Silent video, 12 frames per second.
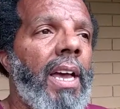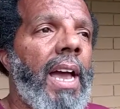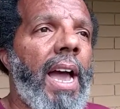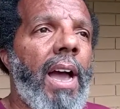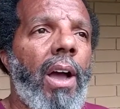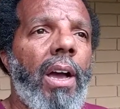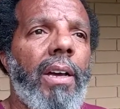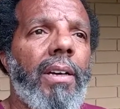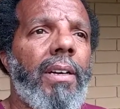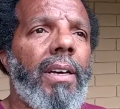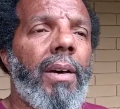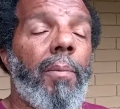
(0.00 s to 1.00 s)

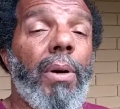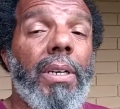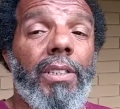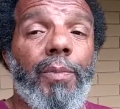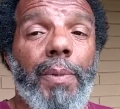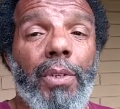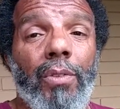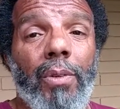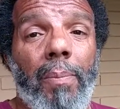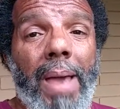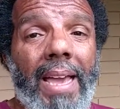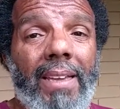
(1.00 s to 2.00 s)
but it's been on the
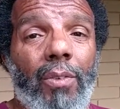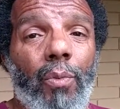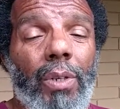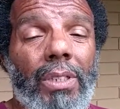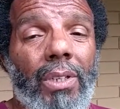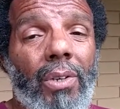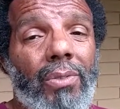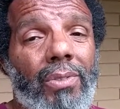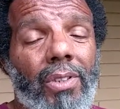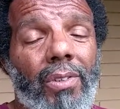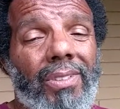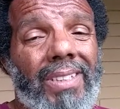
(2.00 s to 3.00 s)
back of the window,
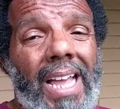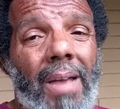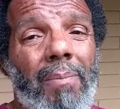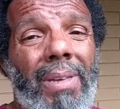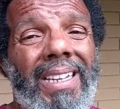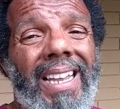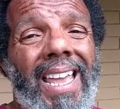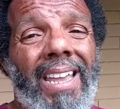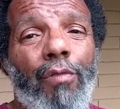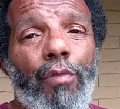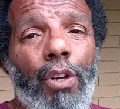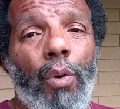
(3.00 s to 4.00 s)
so it's not been a
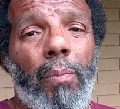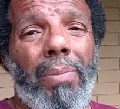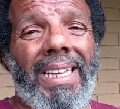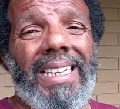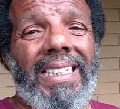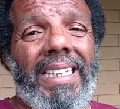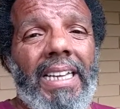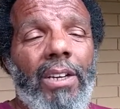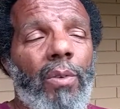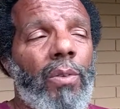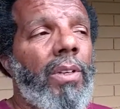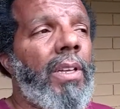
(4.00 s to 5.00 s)
real big
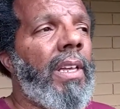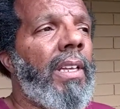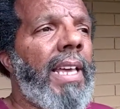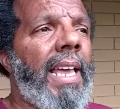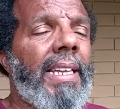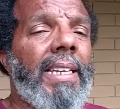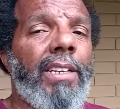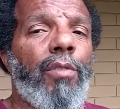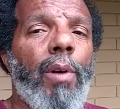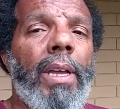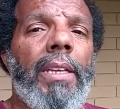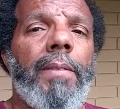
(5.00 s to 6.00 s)
deal. At any
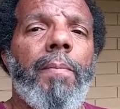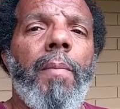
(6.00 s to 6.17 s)
rate,